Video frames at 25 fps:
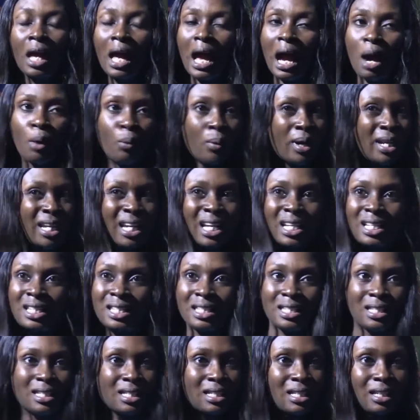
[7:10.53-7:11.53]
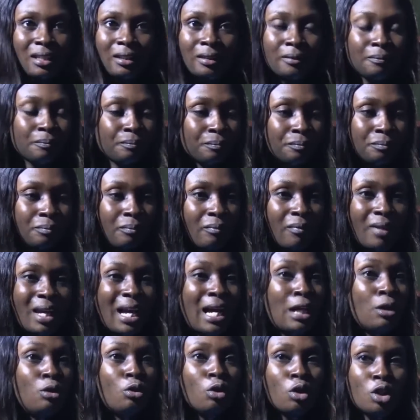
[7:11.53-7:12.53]
awareness
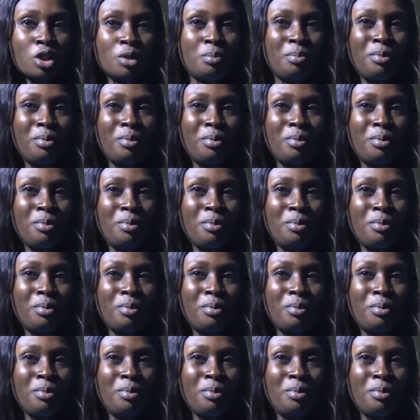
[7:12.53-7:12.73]
cannot